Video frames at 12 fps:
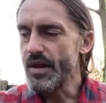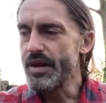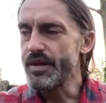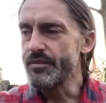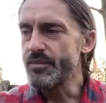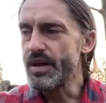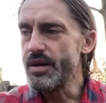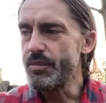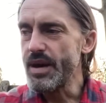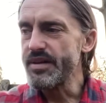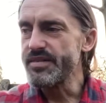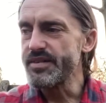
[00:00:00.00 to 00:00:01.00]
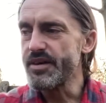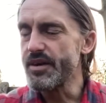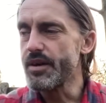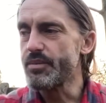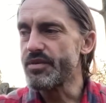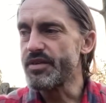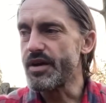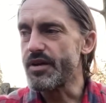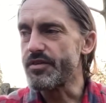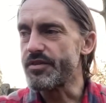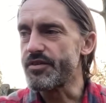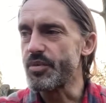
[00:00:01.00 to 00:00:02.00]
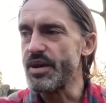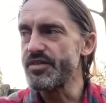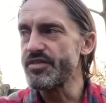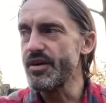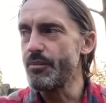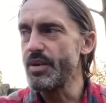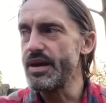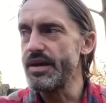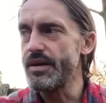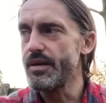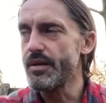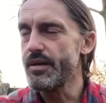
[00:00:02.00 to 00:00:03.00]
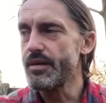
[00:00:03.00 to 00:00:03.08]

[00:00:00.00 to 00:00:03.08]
in, in many circumstances, when somebody